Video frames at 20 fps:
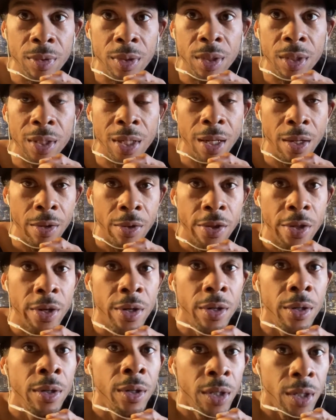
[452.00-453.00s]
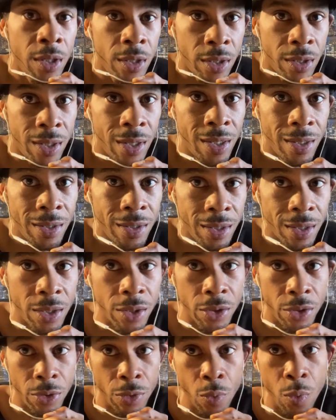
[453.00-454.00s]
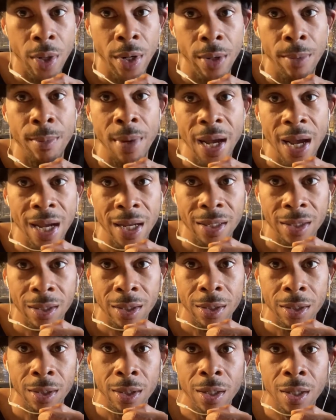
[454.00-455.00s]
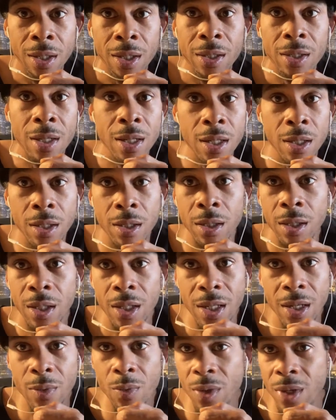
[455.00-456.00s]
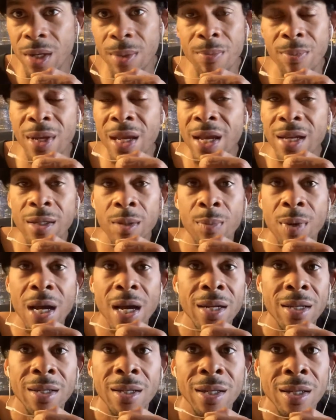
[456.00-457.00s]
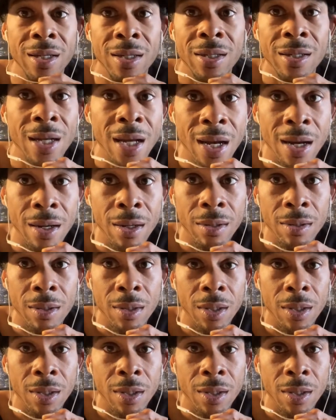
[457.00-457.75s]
tell their citizens to wear masks, then it wouldn't be as bad as it is now.